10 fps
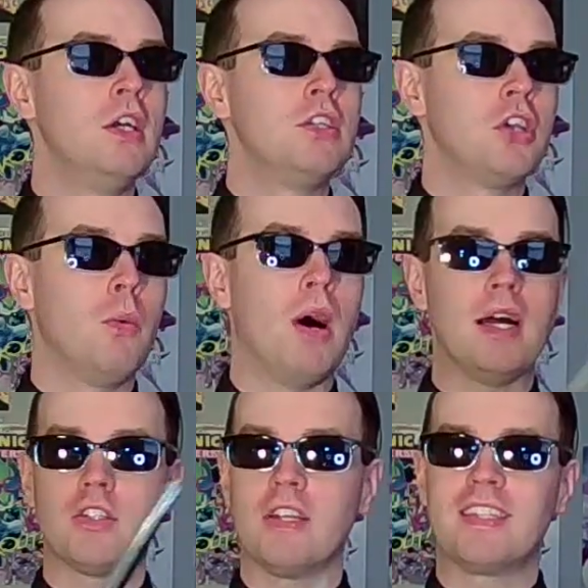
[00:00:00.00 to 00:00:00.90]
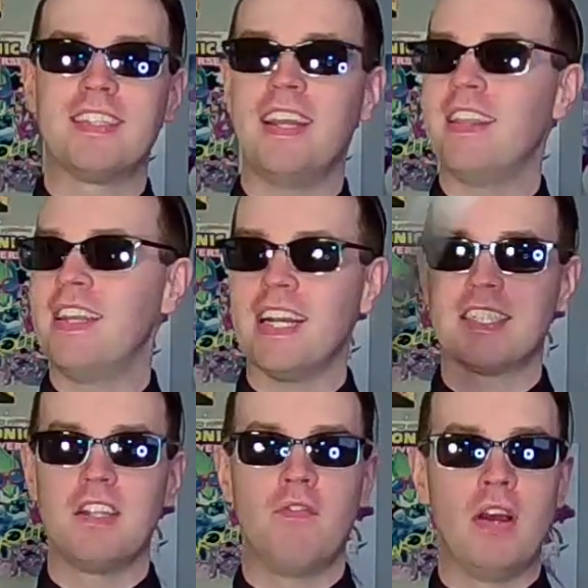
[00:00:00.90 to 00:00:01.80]
to watch, like, say, the next
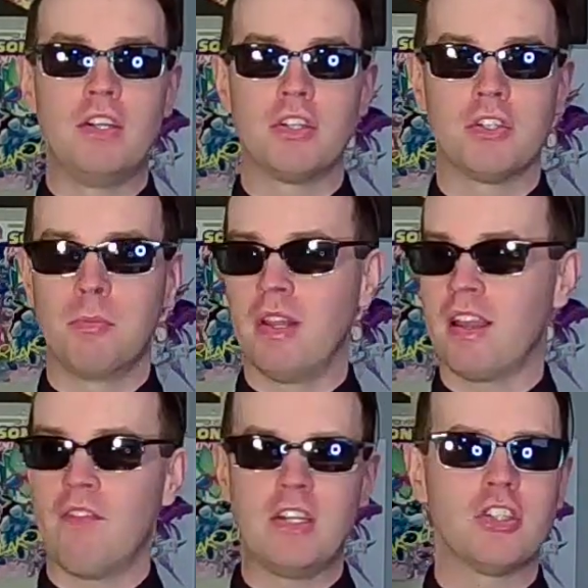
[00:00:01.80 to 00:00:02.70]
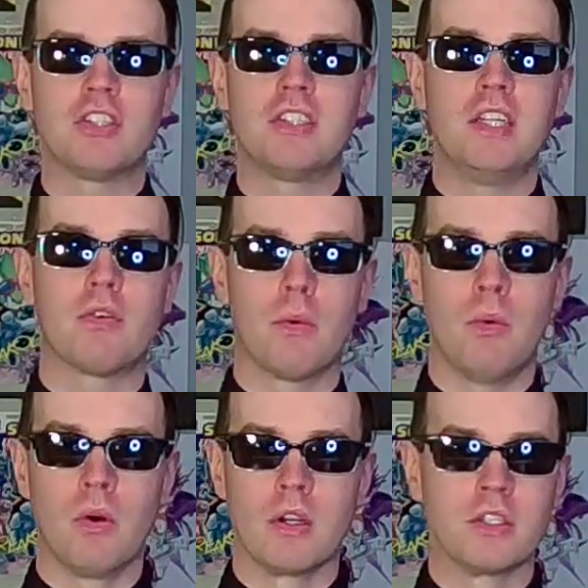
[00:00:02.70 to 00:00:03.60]
Avengers movie, like Avengers Secret
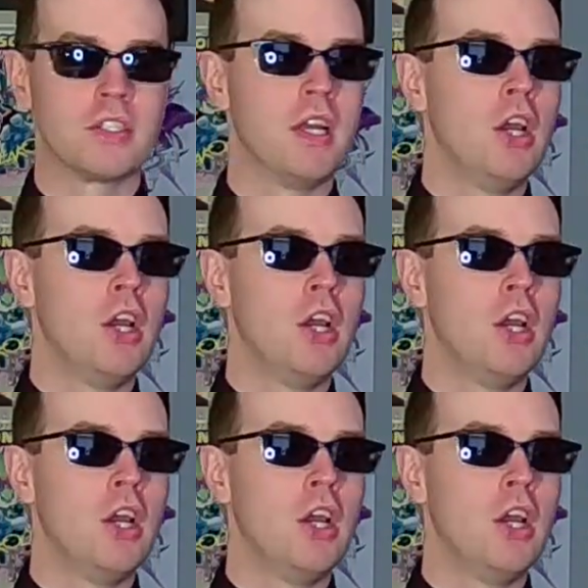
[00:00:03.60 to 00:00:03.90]
Wars.